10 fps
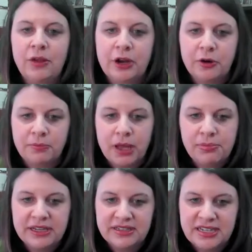held our
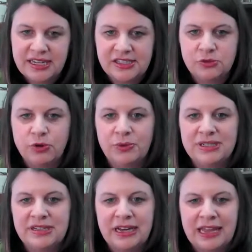public test where
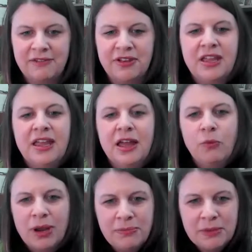we did have
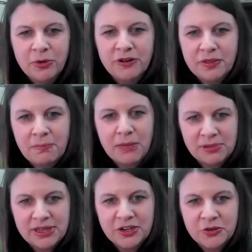one member of the
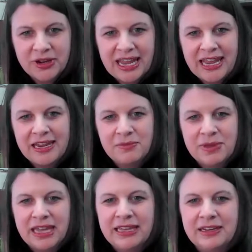public who
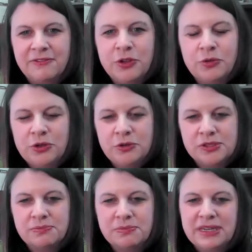came and a few
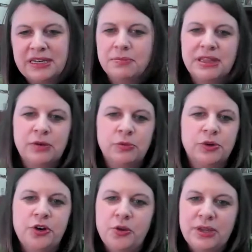news media, but there were
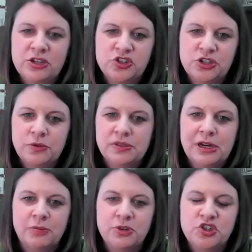no issues.
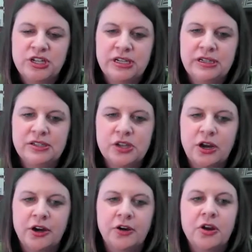Our machines
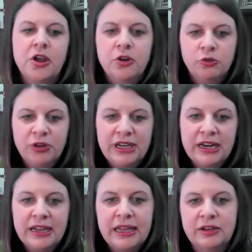are
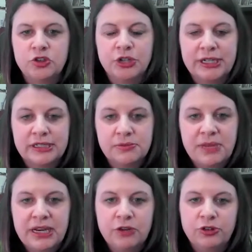reading and
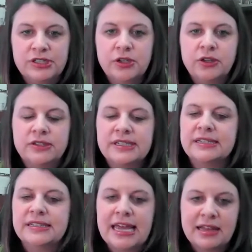transmitting results
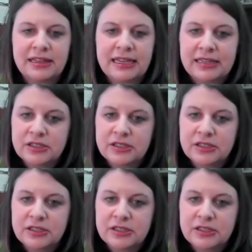exactly